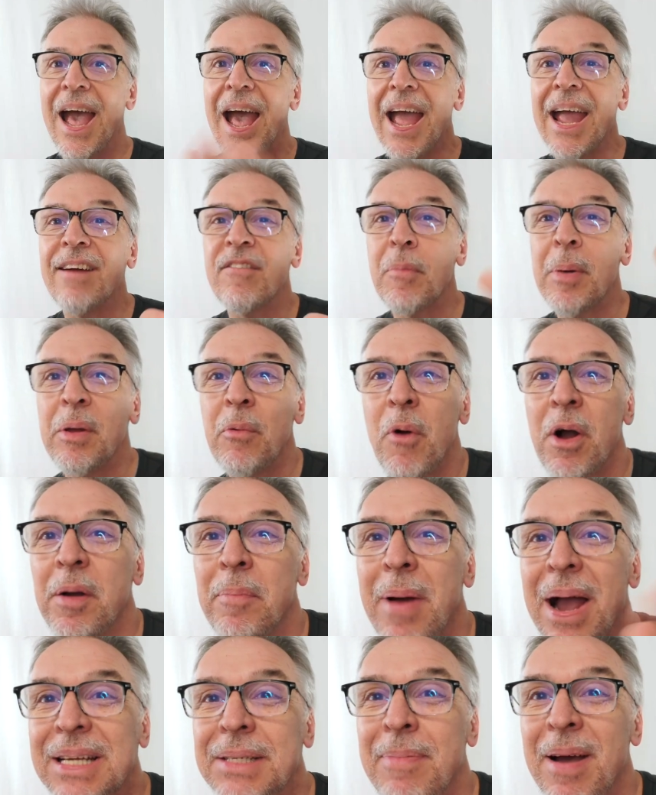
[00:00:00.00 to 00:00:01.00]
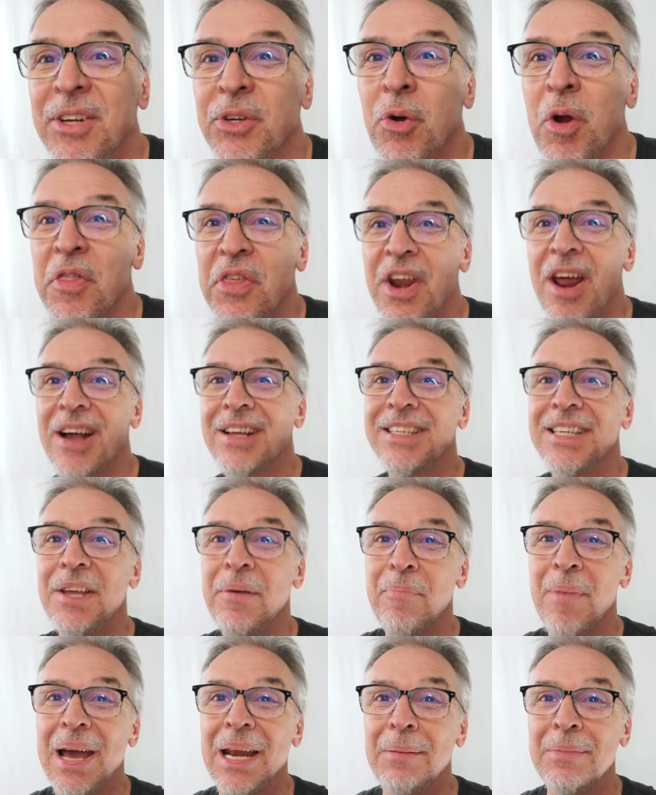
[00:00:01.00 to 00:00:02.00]
Hey everybody, welcome back to Magic
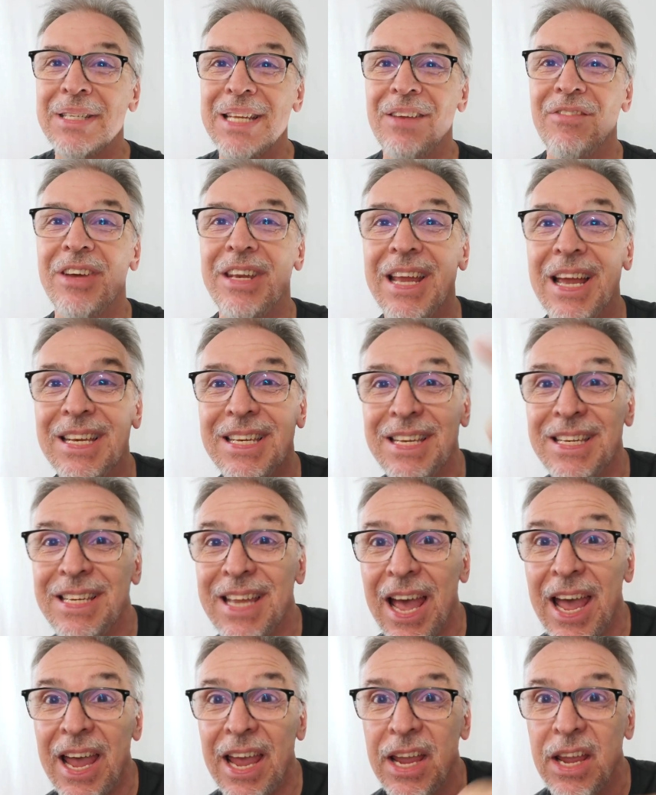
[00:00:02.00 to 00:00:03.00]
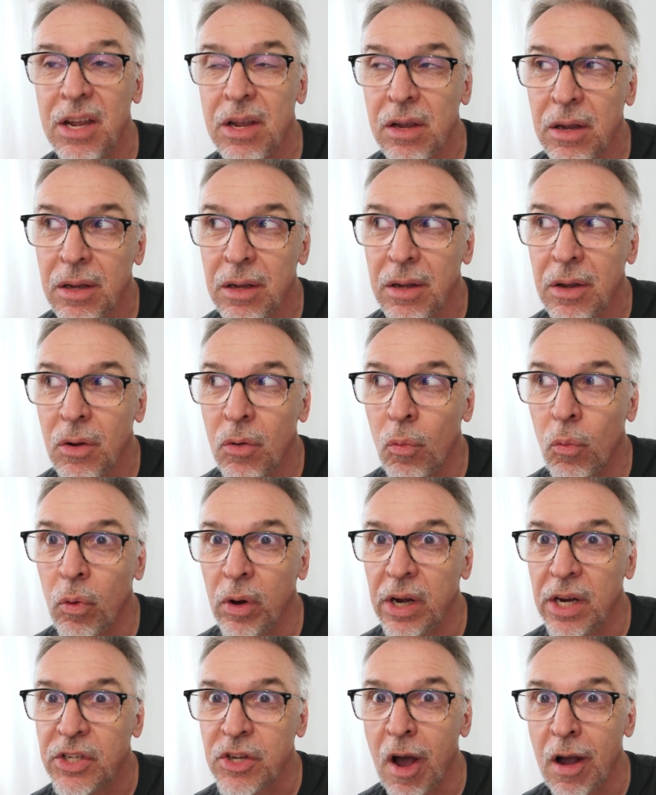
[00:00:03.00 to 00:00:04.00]
Orthodoxy. My name is David, and today
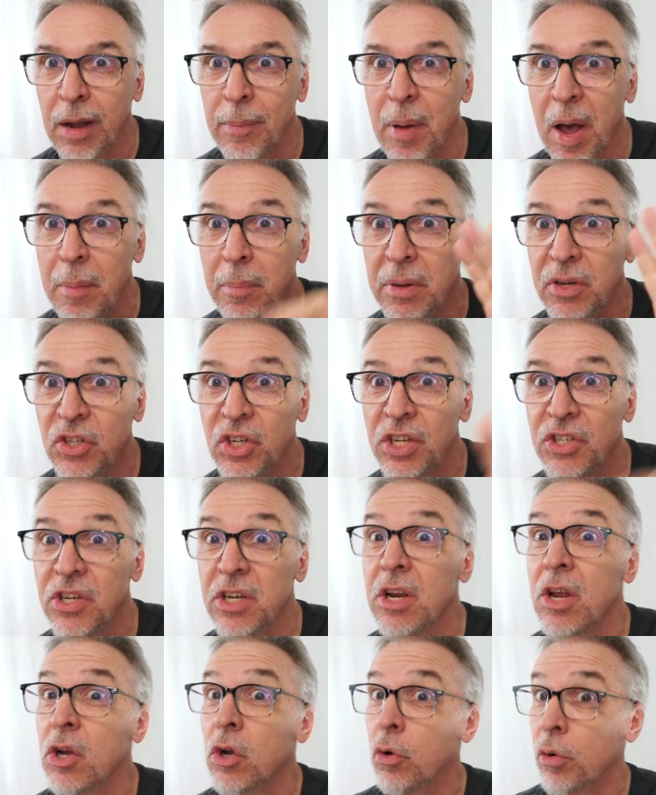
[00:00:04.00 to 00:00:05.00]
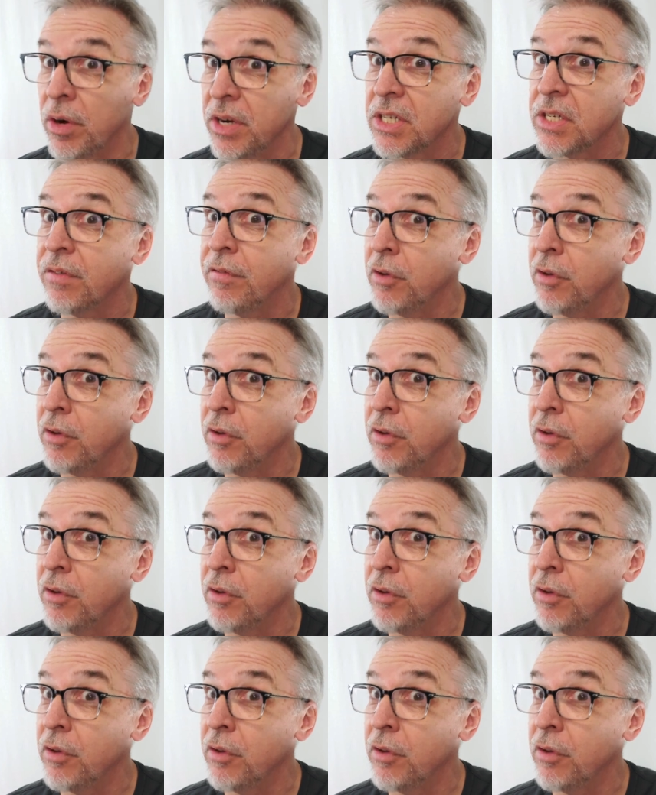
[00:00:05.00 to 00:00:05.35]
we're going to talk about magician Chris